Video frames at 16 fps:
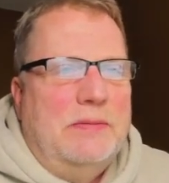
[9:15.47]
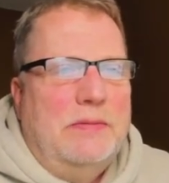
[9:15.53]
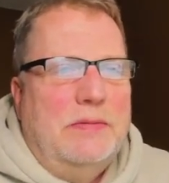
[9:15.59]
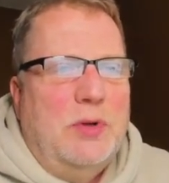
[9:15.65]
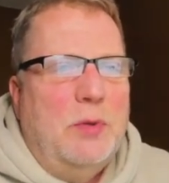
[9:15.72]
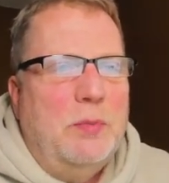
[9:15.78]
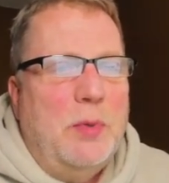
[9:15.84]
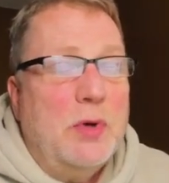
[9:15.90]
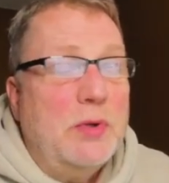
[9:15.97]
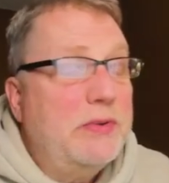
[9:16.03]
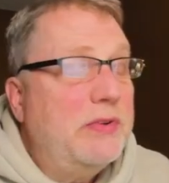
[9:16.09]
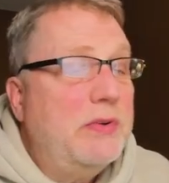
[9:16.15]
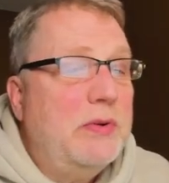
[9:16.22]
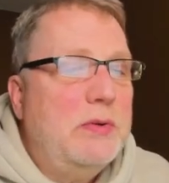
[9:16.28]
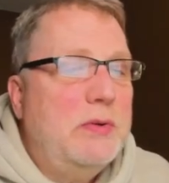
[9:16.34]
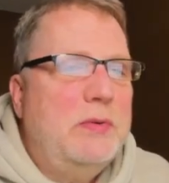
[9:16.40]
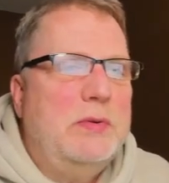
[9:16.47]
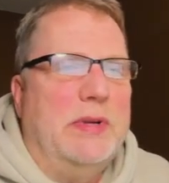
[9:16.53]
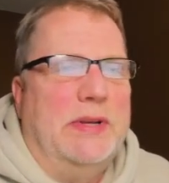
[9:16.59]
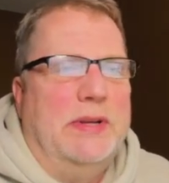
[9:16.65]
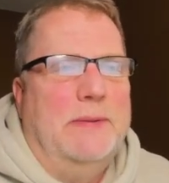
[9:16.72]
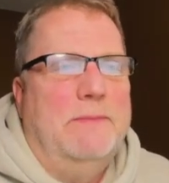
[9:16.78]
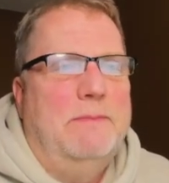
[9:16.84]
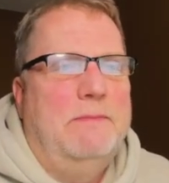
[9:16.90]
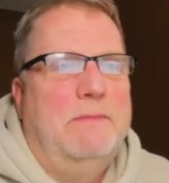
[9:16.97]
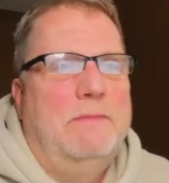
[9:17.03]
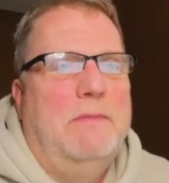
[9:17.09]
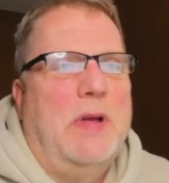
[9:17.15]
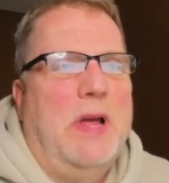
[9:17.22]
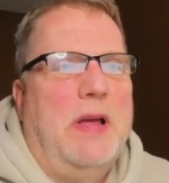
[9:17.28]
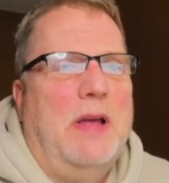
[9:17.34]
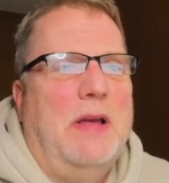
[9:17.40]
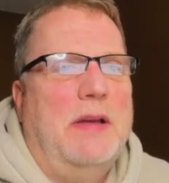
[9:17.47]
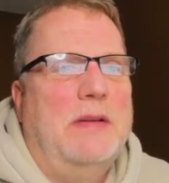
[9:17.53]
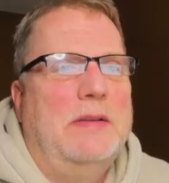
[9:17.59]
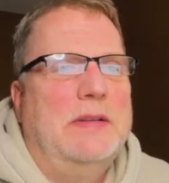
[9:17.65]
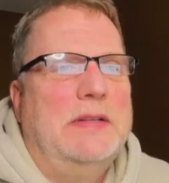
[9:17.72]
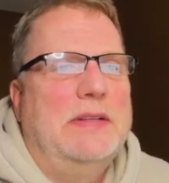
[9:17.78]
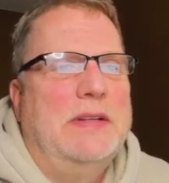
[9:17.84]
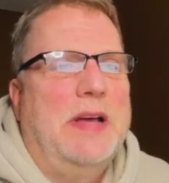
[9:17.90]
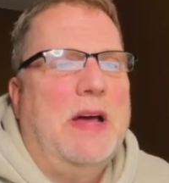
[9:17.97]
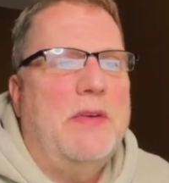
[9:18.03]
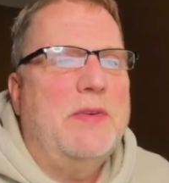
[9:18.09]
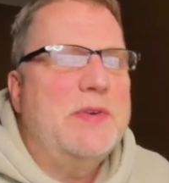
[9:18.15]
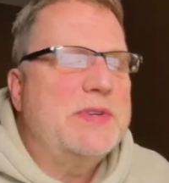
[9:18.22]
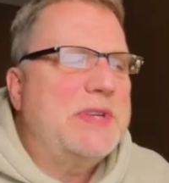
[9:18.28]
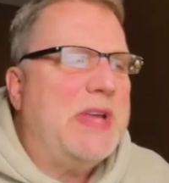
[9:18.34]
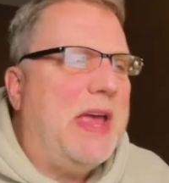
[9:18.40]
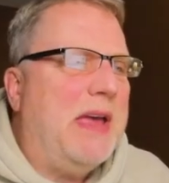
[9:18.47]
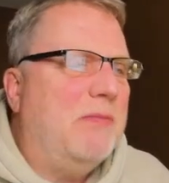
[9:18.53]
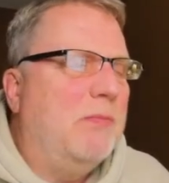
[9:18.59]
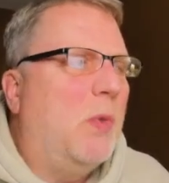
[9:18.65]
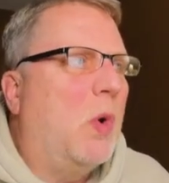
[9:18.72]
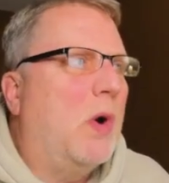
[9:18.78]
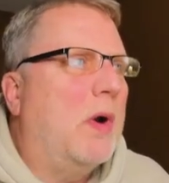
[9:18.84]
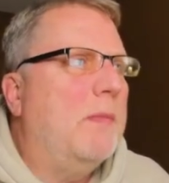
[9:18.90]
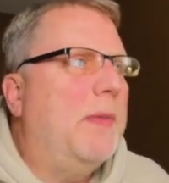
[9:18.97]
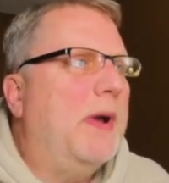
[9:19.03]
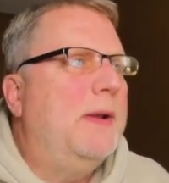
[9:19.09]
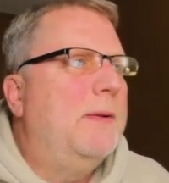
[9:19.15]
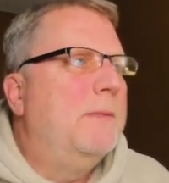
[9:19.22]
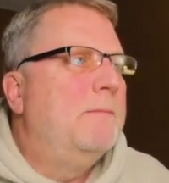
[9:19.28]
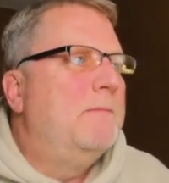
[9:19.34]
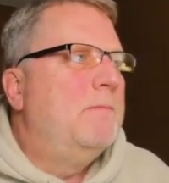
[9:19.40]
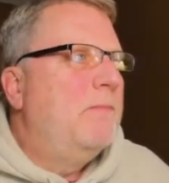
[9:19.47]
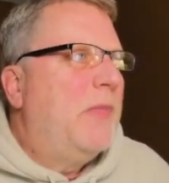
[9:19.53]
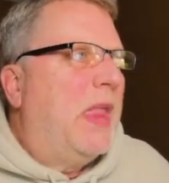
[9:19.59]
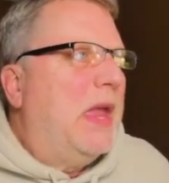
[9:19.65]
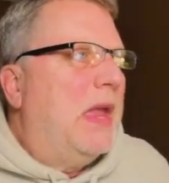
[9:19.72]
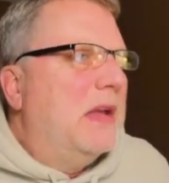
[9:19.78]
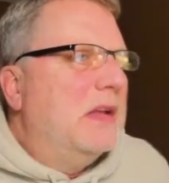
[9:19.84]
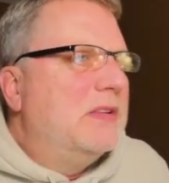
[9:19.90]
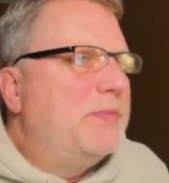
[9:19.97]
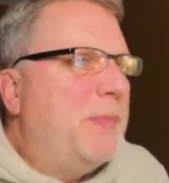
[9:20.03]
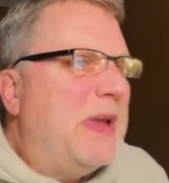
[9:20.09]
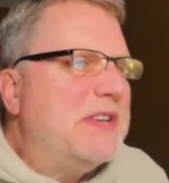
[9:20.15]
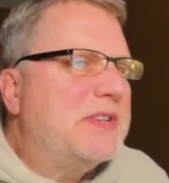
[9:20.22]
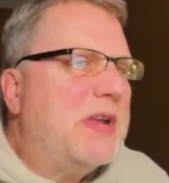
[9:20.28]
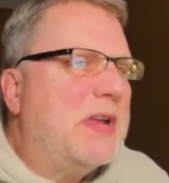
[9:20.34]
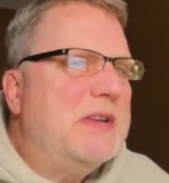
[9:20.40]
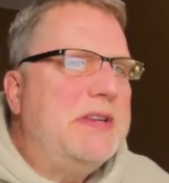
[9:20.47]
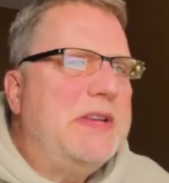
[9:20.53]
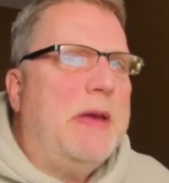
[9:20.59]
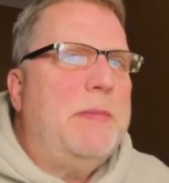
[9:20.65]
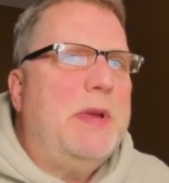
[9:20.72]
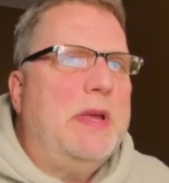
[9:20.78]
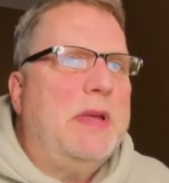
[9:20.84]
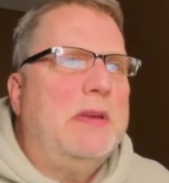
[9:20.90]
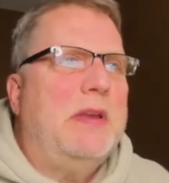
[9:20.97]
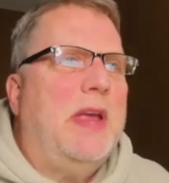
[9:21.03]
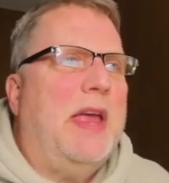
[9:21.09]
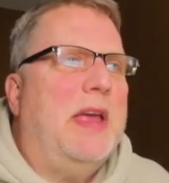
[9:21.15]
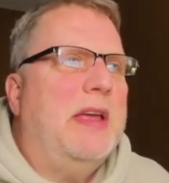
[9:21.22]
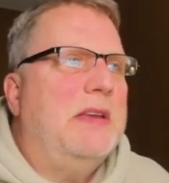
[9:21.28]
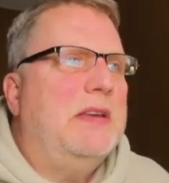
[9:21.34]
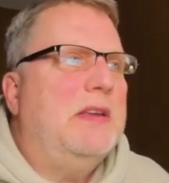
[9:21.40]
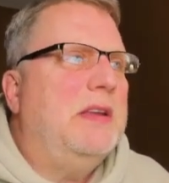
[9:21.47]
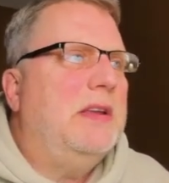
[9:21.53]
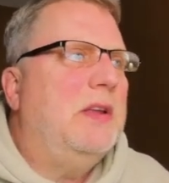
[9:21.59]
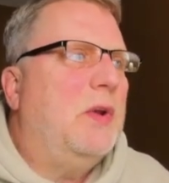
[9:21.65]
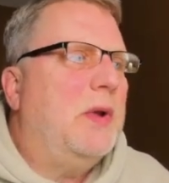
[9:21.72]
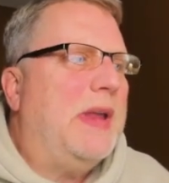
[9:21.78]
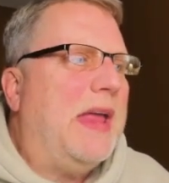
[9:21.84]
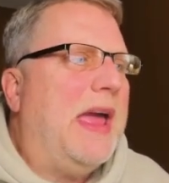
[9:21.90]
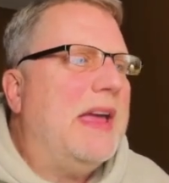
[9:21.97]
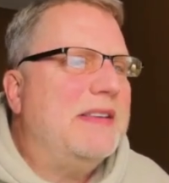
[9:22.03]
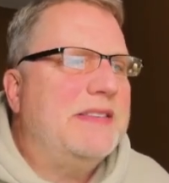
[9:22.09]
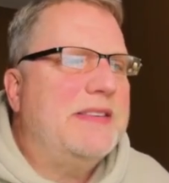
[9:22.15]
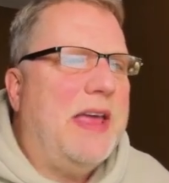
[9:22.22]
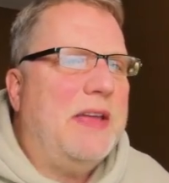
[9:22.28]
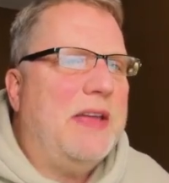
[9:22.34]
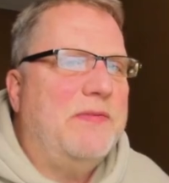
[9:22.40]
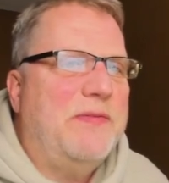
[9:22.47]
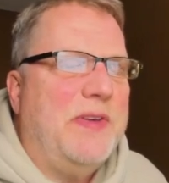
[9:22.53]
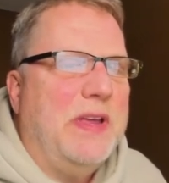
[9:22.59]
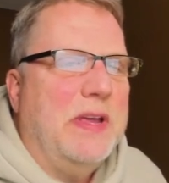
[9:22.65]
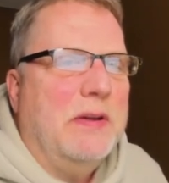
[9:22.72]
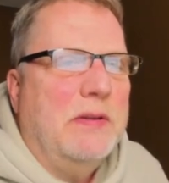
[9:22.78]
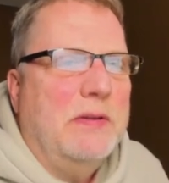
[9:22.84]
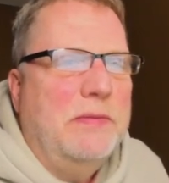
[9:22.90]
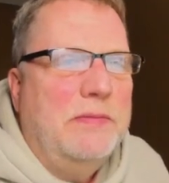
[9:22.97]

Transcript: Ubuntu and others have more, but it's based on Debian, and, it has that feel.